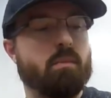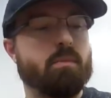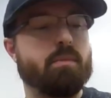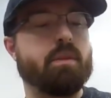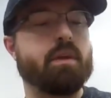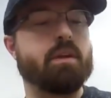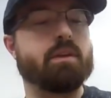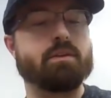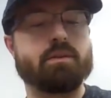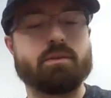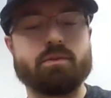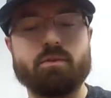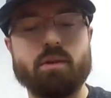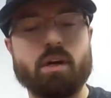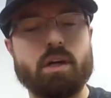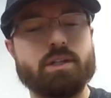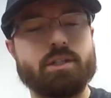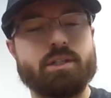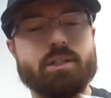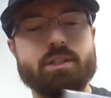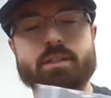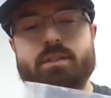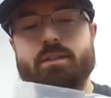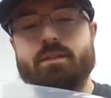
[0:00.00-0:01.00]
The
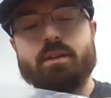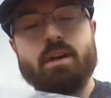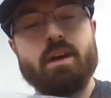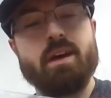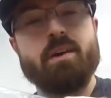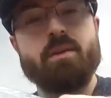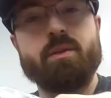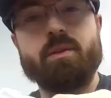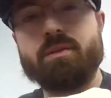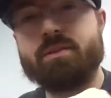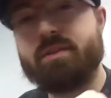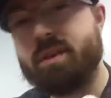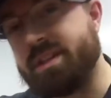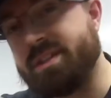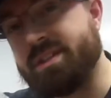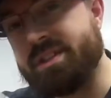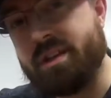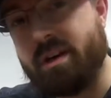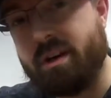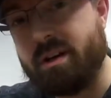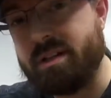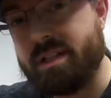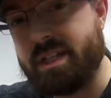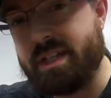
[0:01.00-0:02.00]
instructions
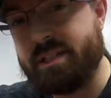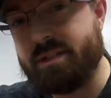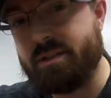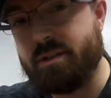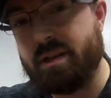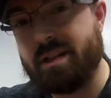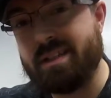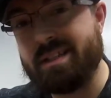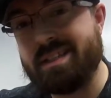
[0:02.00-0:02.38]
are digital.